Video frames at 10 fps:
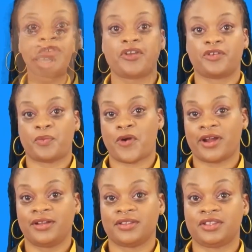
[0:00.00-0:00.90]

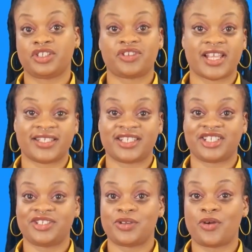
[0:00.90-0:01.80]
Furthermore, the
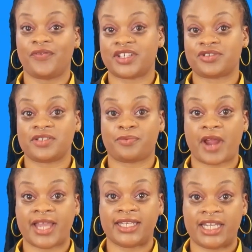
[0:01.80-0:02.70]
transition to covetrus
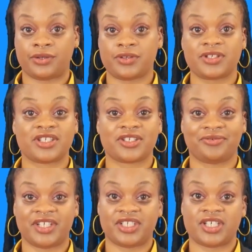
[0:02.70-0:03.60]
brand needles,
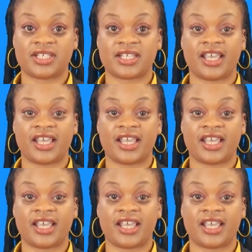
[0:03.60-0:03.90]
syringes,